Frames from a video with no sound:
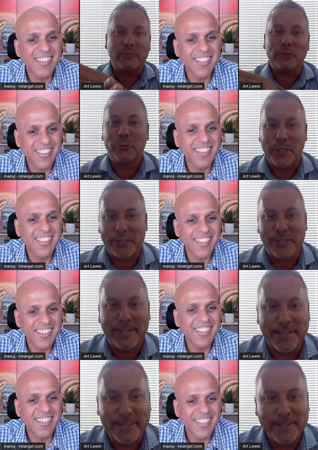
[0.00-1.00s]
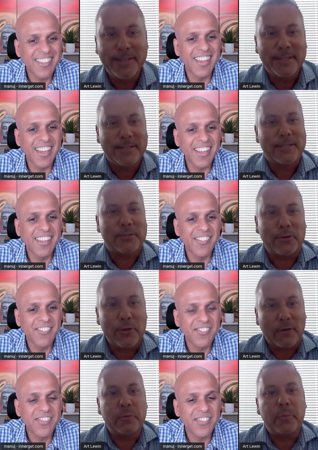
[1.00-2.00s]
Speaker 1: going to have to switch. You know, mm-hmm. so
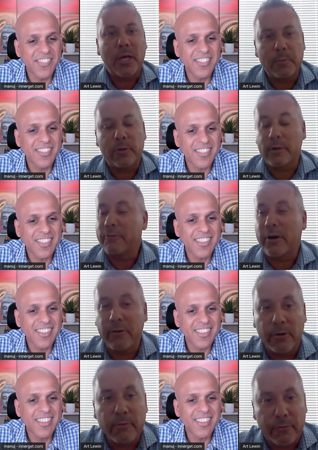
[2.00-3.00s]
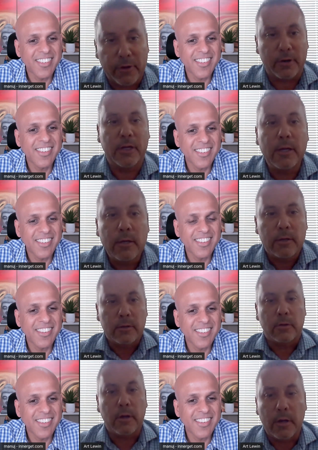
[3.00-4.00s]
you have to be able. You're very very
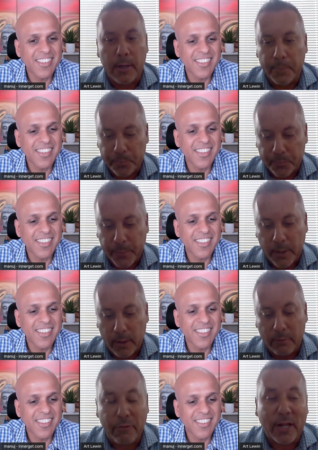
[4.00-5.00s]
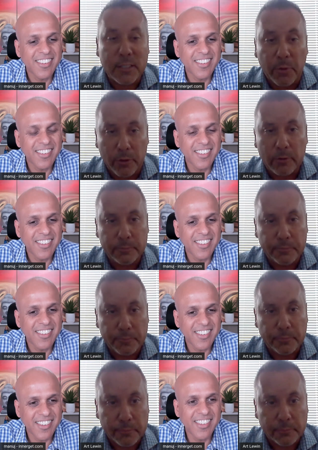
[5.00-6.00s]
um, uh, flexible.
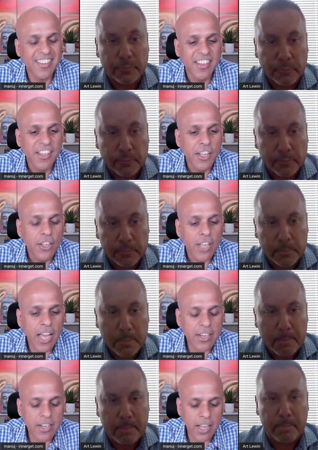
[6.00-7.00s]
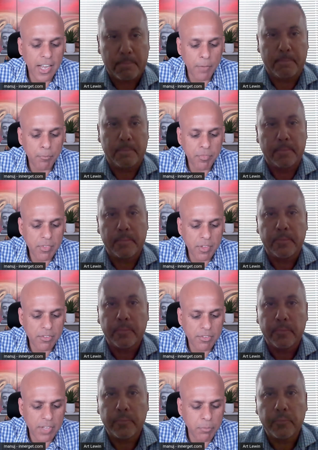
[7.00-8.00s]
Speaker 2: Mm-hmm. And um,
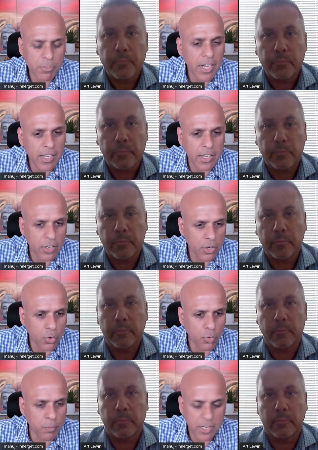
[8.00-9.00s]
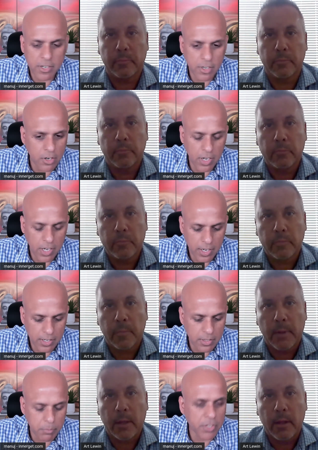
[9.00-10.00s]
seems like you've been in a, uh,
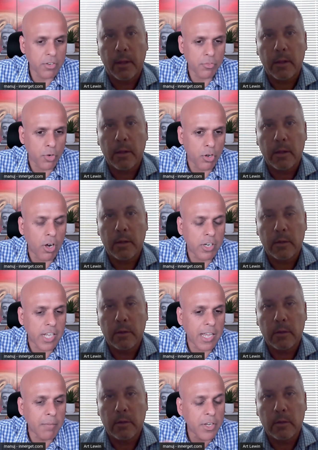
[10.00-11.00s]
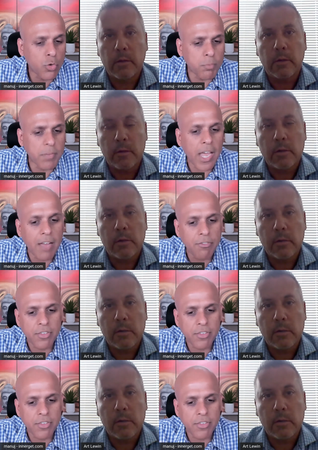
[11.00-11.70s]
in the business for a long time, and you may have